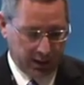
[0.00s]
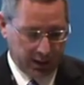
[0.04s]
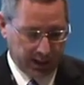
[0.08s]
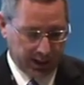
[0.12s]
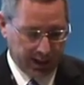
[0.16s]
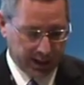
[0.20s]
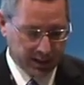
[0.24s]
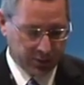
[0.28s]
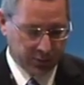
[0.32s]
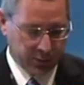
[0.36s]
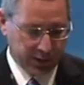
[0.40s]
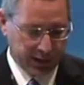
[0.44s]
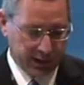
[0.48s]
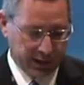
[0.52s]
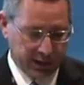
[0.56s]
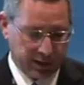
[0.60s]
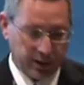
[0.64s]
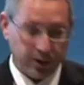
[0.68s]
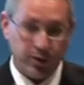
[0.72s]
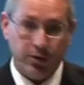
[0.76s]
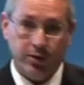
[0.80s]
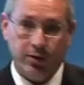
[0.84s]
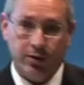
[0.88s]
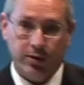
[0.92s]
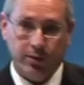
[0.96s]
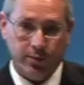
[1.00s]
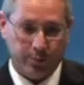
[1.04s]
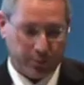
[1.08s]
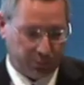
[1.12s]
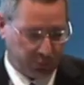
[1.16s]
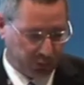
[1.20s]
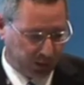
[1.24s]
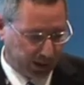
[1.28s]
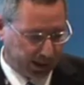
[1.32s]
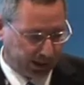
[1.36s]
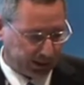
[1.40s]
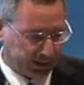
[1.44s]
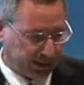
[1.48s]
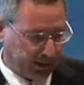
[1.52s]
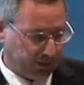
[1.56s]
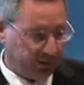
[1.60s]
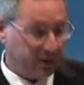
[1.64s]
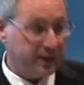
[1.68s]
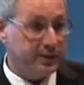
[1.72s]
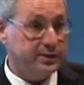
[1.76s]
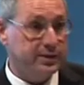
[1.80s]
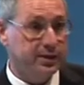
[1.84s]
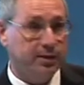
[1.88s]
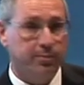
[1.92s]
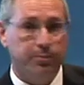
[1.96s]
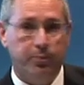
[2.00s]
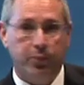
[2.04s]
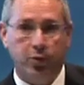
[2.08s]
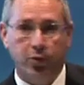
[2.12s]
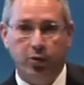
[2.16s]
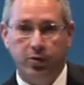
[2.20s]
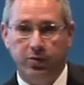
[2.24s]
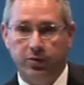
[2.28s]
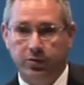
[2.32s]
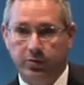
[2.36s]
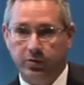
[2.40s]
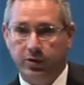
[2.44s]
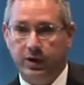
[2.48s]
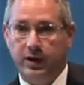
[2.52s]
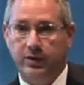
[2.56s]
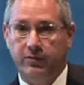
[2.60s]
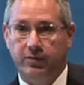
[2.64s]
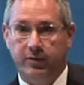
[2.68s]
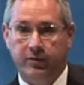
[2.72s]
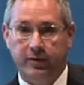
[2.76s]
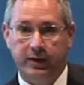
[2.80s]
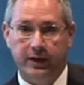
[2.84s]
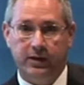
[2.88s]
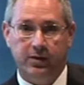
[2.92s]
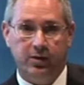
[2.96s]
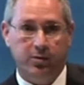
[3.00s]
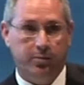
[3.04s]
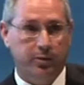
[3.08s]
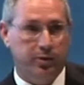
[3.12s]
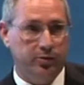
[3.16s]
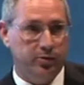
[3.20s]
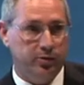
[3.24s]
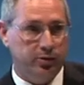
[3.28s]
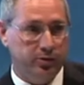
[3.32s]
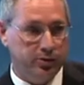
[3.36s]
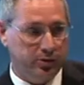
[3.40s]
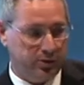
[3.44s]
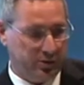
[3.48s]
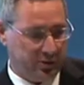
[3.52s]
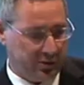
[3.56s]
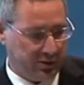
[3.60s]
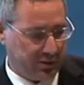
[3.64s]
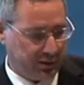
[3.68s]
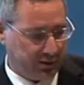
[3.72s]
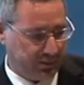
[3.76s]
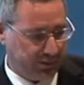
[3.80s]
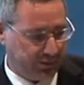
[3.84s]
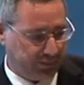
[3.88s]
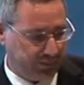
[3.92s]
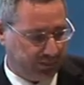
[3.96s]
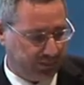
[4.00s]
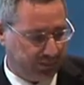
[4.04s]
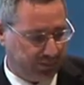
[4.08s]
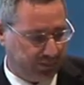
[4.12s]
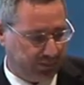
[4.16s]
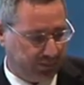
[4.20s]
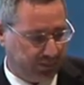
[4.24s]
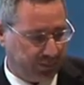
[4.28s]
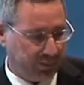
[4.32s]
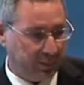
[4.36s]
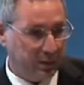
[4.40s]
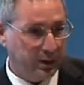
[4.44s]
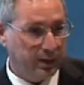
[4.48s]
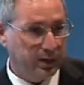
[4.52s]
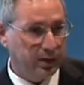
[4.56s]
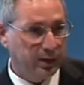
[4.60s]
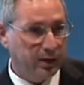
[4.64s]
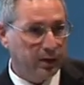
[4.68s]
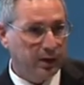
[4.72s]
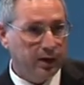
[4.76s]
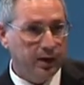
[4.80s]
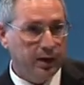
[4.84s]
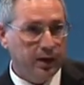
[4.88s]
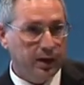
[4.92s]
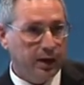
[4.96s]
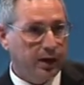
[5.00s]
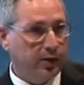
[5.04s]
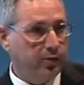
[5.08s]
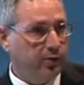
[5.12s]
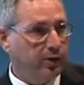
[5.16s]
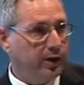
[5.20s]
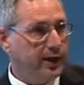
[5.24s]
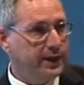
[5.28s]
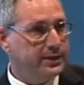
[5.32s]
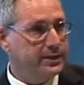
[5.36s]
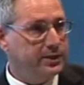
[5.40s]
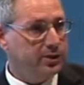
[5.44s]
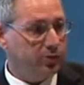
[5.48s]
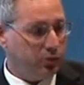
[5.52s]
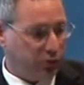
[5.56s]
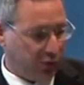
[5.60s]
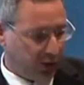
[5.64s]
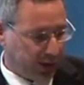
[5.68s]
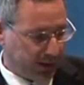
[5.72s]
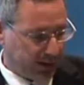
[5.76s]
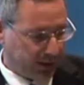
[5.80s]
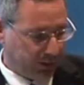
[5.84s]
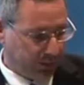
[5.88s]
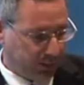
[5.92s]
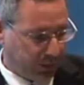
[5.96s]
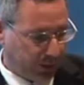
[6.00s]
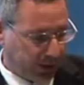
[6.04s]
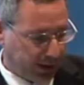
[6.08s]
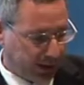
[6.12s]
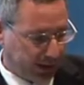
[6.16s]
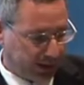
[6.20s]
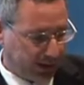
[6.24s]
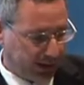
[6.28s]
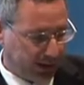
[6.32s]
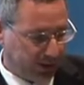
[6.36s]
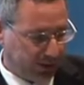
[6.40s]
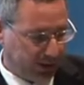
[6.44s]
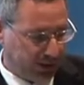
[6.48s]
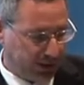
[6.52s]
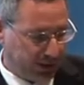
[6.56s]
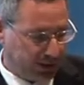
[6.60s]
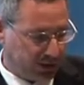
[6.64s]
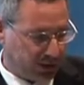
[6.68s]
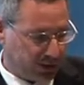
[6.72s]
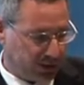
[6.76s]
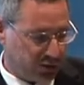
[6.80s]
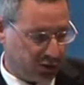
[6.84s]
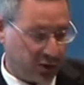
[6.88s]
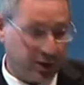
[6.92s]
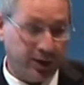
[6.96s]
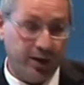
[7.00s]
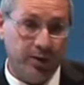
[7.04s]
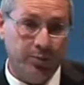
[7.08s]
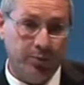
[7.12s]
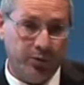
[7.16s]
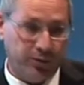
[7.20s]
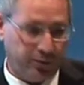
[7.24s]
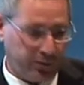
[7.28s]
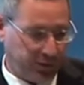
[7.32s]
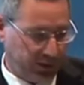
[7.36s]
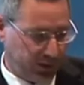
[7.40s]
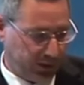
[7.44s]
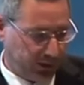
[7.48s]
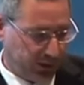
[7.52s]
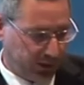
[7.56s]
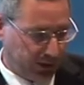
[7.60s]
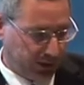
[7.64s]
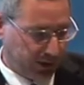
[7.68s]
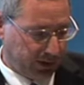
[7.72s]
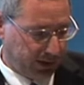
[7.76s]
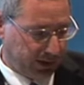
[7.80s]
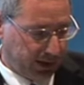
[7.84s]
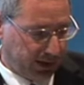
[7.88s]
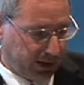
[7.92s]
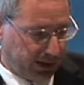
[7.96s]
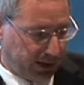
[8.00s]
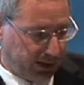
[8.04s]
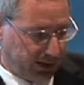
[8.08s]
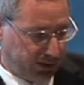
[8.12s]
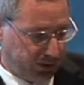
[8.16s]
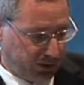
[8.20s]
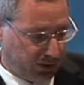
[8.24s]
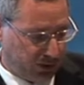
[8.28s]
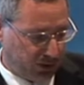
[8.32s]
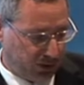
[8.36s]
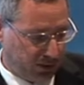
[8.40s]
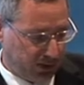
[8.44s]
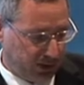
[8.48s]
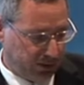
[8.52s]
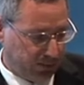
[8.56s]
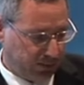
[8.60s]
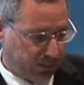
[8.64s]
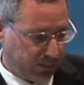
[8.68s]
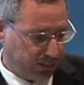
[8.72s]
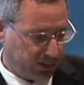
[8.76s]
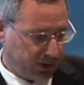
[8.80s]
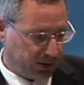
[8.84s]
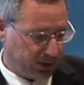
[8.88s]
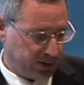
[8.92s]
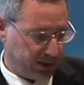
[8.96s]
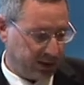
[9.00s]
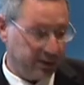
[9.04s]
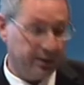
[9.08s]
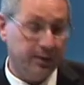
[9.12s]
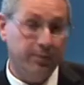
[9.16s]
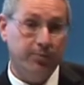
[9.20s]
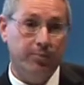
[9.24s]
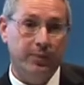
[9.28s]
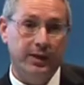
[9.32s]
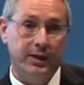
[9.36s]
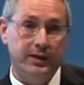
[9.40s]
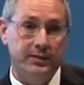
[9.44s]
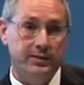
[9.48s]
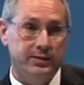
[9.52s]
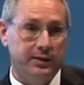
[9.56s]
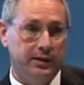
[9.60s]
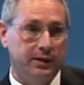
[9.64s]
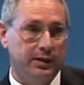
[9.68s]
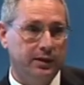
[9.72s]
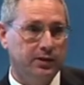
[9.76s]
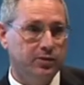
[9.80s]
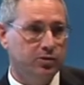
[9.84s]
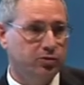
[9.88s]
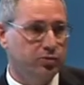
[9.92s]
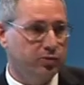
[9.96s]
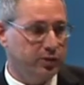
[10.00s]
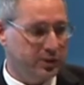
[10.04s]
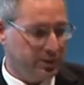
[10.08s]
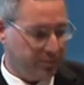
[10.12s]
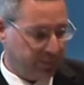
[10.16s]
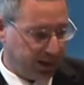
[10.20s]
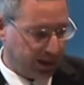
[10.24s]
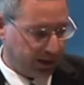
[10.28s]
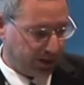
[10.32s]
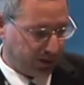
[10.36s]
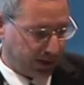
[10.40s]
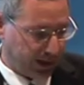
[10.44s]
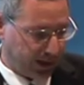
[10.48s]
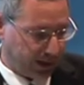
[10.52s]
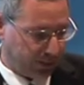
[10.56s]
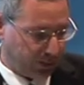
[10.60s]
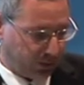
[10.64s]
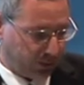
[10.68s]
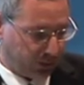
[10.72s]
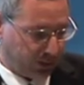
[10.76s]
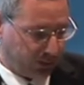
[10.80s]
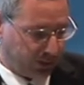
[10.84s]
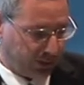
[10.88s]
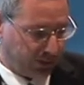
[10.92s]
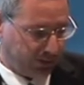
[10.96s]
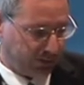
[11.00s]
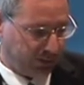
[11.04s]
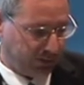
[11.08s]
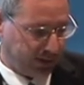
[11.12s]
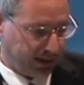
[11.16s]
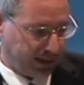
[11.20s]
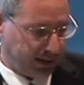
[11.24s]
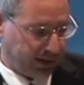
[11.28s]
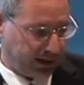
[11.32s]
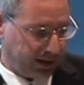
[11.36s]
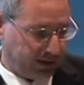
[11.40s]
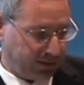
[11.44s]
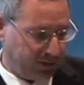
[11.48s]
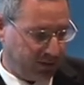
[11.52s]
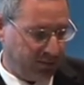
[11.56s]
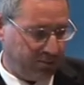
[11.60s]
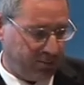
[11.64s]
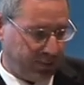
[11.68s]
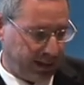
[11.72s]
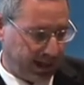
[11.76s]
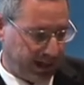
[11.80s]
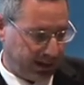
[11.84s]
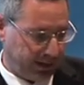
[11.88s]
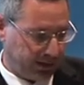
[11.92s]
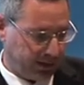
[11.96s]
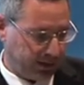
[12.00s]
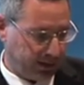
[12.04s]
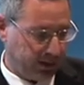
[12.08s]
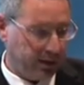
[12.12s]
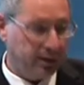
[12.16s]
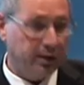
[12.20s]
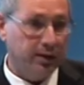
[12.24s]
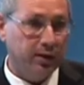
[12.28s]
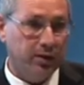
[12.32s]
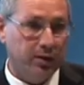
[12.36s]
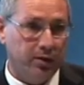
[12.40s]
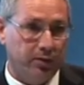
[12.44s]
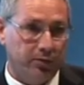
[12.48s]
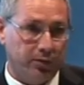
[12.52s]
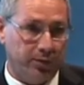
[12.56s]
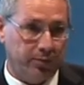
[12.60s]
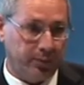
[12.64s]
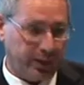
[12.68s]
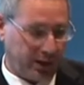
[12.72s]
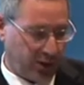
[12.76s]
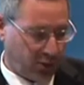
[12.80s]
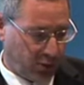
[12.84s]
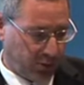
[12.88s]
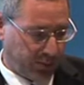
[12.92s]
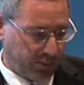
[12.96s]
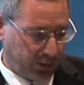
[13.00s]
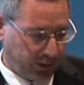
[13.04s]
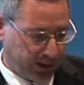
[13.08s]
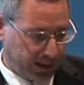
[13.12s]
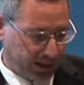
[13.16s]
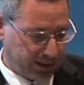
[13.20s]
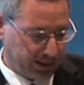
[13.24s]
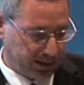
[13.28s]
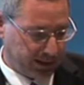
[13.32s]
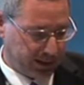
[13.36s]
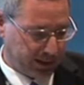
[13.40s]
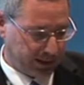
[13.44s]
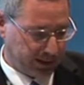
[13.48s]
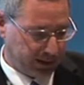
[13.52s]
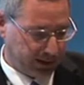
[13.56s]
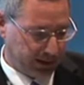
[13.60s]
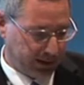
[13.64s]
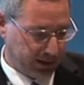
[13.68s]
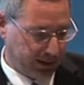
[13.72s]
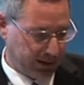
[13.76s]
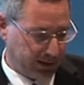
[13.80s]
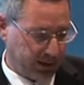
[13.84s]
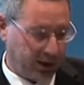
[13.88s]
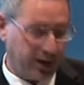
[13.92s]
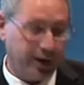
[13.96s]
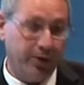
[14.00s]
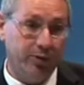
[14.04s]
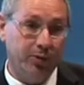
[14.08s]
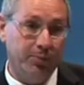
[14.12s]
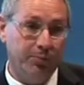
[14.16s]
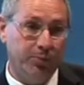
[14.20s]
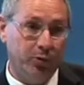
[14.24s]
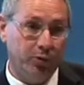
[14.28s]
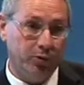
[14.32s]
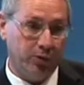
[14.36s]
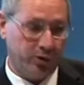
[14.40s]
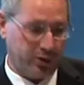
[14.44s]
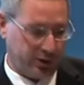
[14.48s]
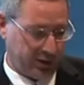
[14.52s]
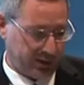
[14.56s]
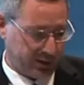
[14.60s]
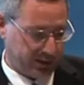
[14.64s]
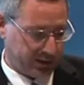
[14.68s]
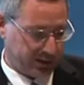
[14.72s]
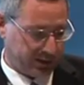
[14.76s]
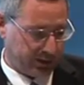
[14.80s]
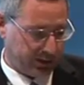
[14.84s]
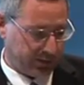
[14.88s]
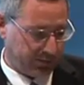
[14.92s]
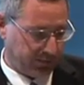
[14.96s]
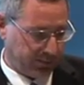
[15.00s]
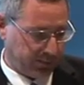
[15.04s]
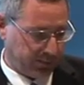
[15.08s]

As we know, productivity is an important driver of economic returns. A rising trend in productivity is desirable for any industry because it means that the industry is better able to weather the negative impact from lower prices and higher input costs.